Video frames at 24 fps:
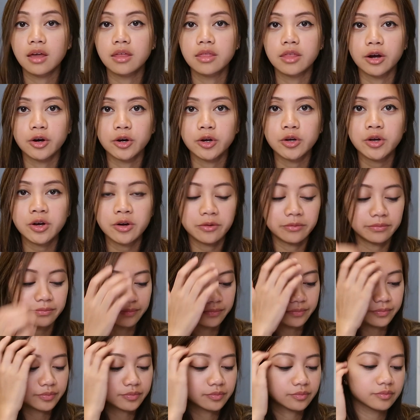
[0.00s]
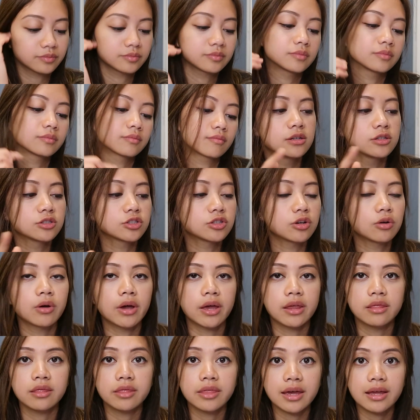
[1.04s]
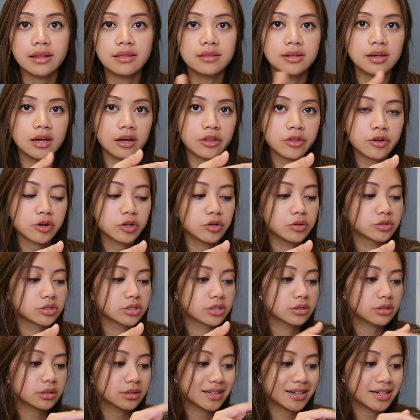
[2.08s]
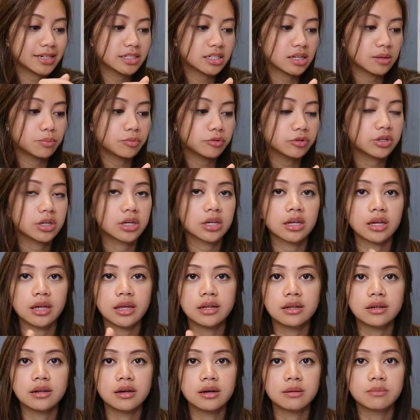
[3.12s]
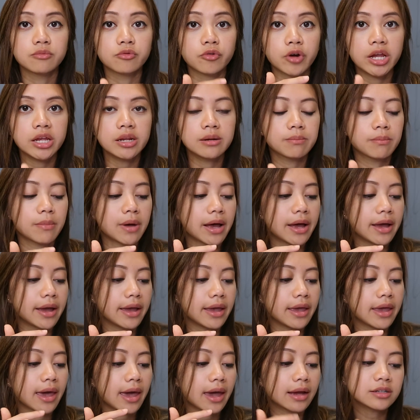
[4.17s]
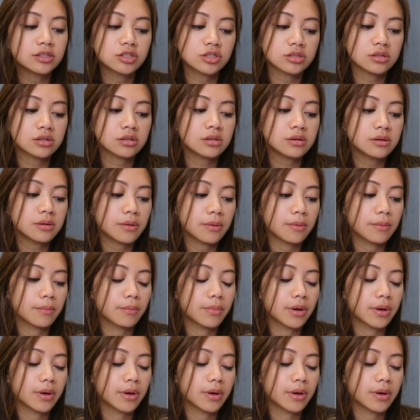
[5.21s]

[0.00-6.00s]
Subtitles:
There you go. So, and then the other user, Trisa Putri, can rate my answer,